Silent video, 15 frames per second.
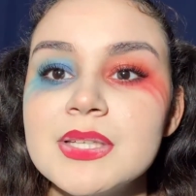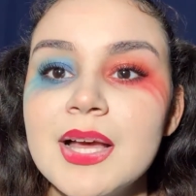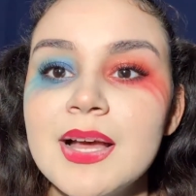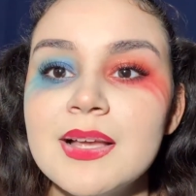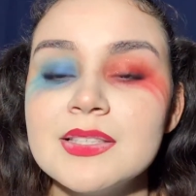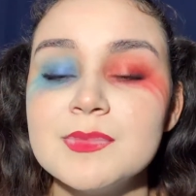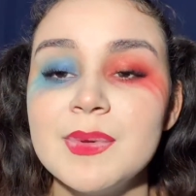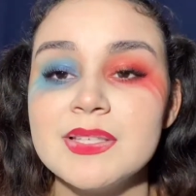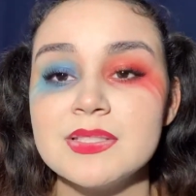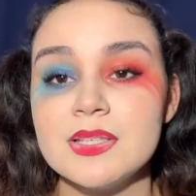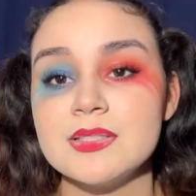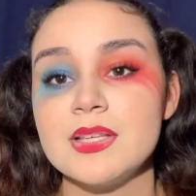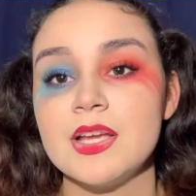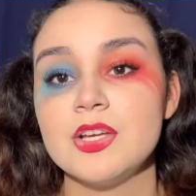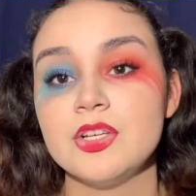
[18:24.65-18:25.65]
as best as
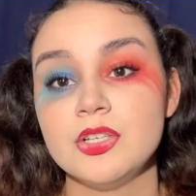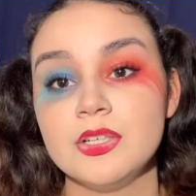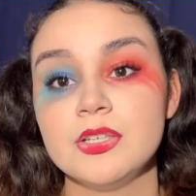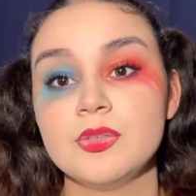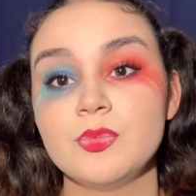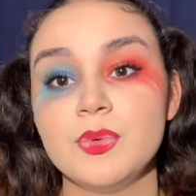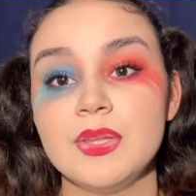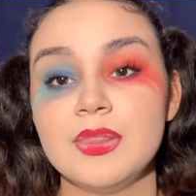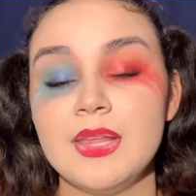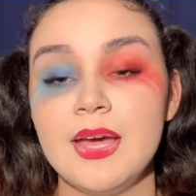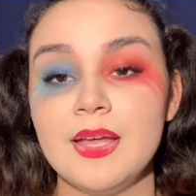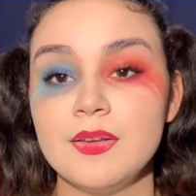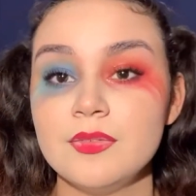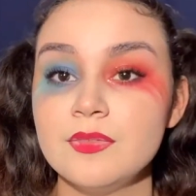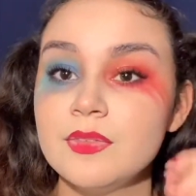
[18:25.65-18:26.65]
I could with
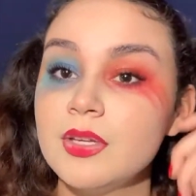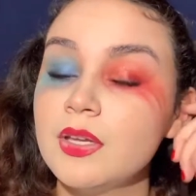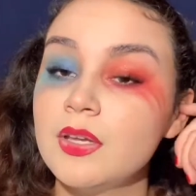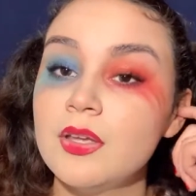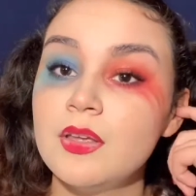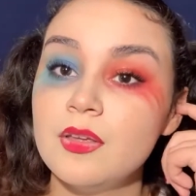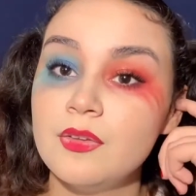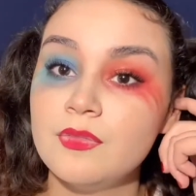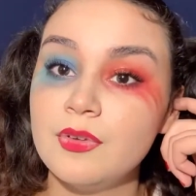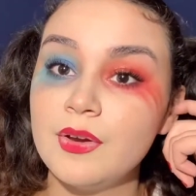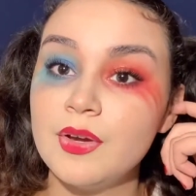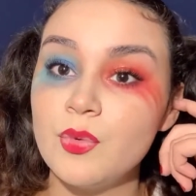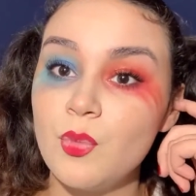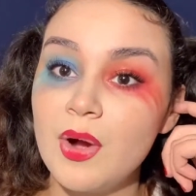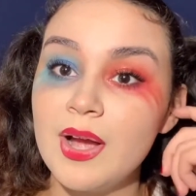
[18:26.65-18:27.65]
that very
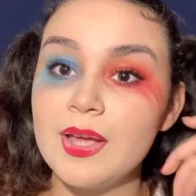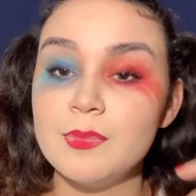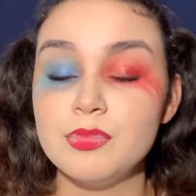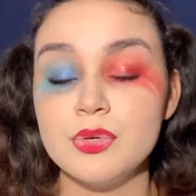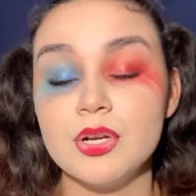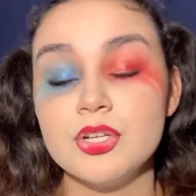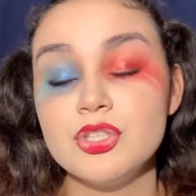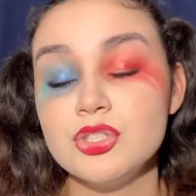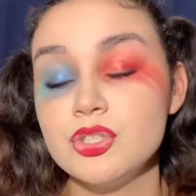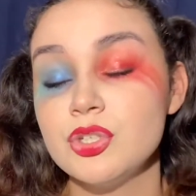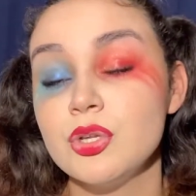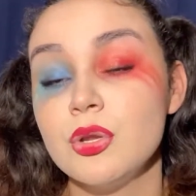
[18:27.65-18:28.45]
wide brush.